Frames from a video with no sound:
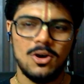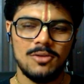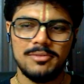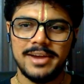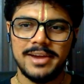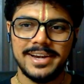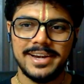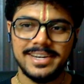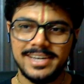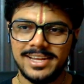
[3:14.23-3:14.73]

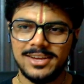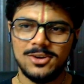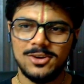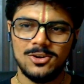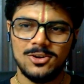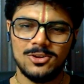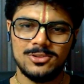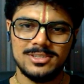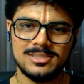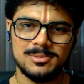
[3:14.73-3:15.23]
handling all
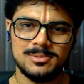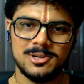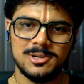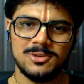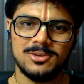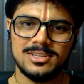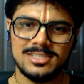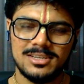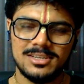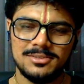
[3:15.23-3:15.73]
of these
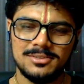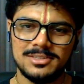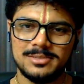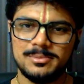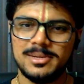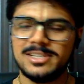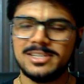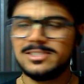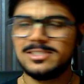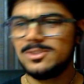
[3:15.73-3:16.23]
particular service
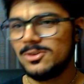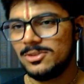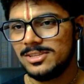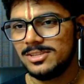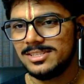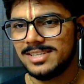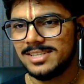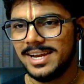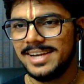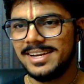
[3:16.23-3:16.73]
mesh or the
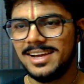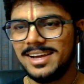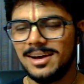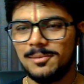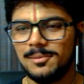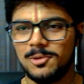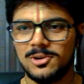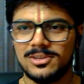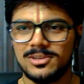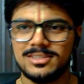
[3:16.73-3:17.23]
sidecar
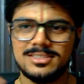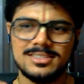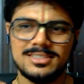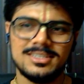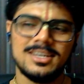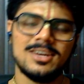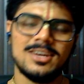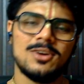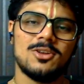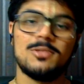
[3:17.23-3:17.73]
models,
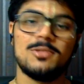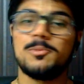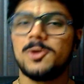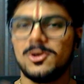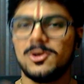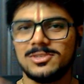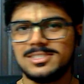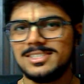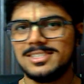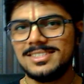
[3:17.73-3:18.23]
the
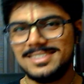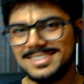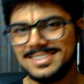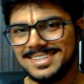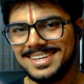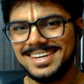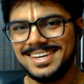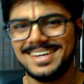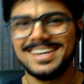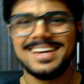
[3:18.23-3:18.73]
proxies
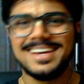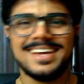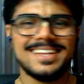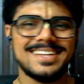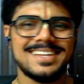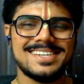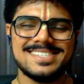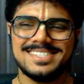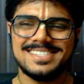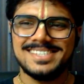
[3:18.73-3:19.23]

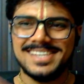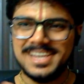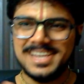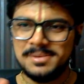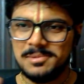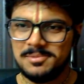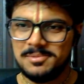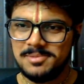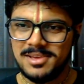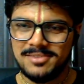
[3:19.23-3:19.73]
that is the
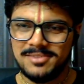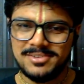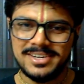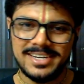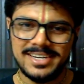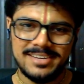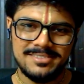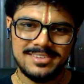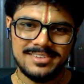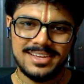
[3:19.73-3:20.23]
eBPF
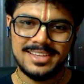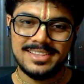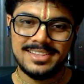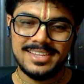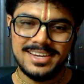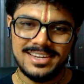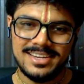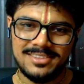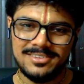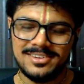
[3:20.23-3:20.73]
native, and
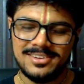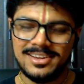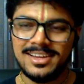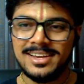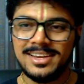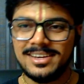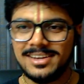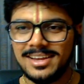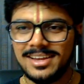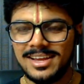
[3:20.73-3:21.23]
the other,
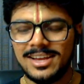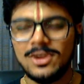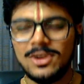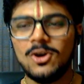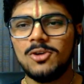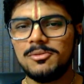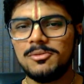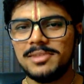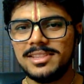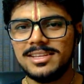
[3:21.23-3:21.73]
and
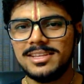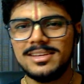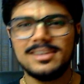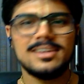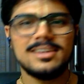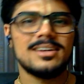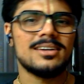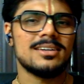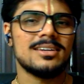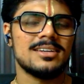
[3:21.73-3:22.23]
along with the
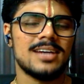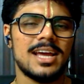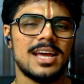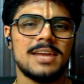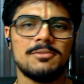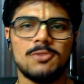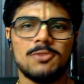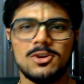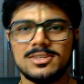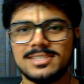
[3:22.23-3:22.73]

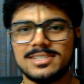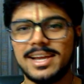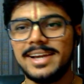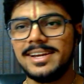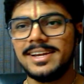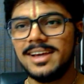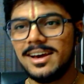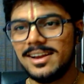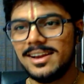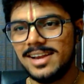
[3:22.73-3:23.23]
Envoy
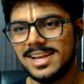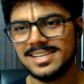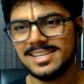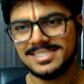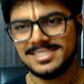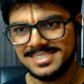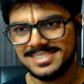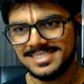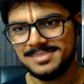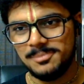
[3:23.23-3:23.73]
sidecar
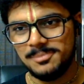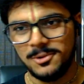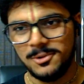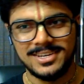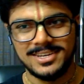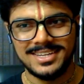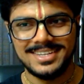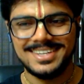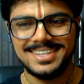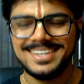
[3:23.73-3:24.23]
less
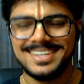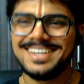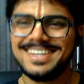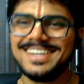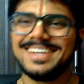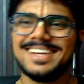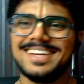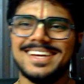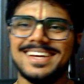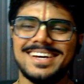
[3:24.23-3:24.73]

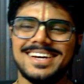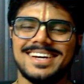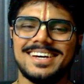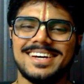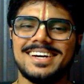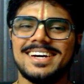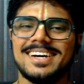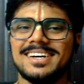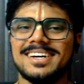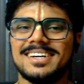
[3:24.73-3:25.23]

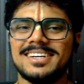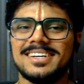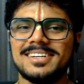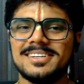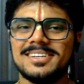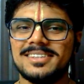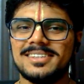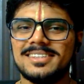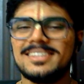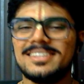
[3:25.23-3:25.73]

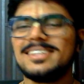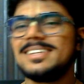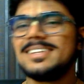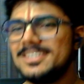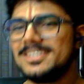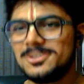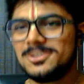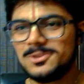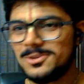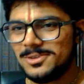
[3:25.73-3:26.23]
model.
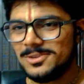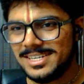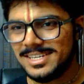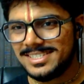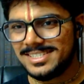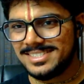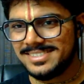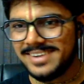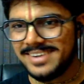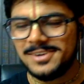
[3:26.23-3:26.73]
So
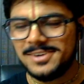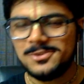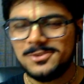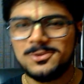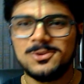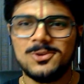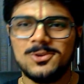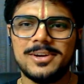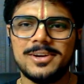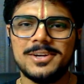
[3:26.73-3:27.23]
let's try to
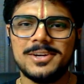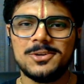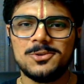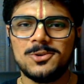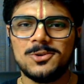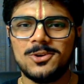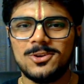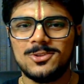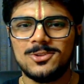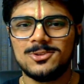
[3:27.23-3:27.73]
look into
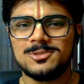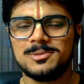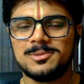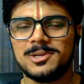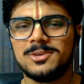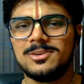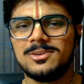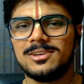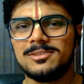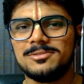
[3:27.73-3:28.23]
all those
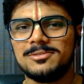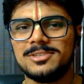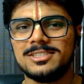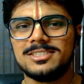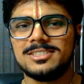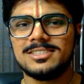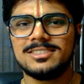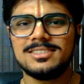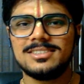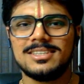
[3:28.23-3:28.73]
particular
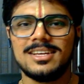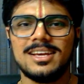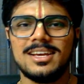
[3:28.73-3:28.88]
features.